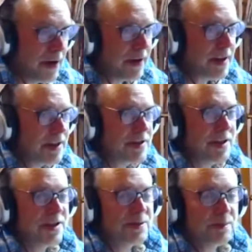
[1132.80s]
No,
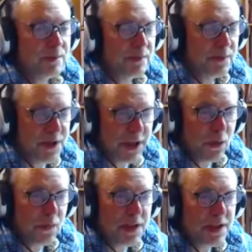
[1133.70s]
it's
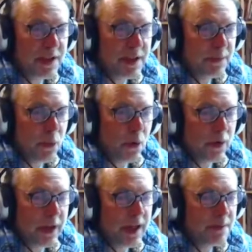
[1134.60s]
seeing all these
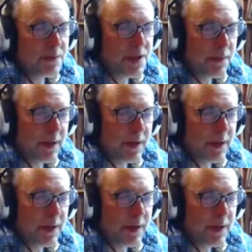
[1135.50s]
board games.